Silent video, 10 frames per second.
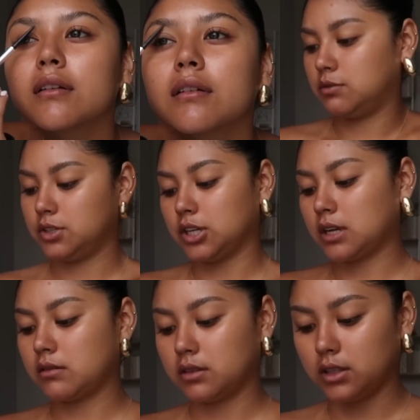Should we check
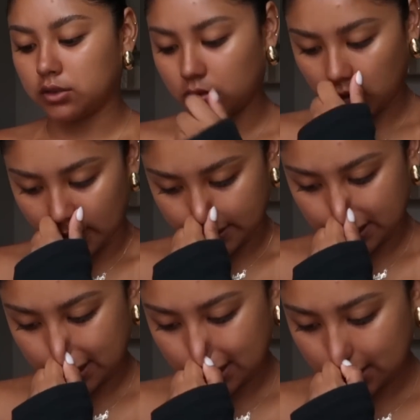out these
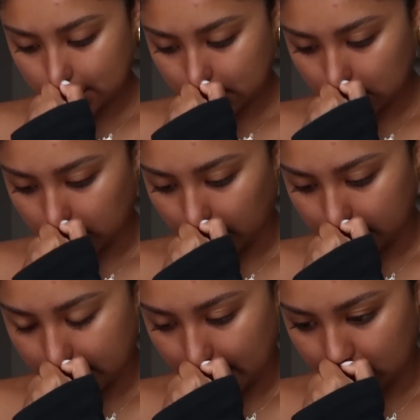questions? Oh, I got a
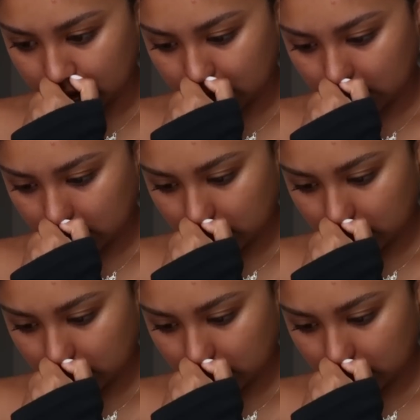text.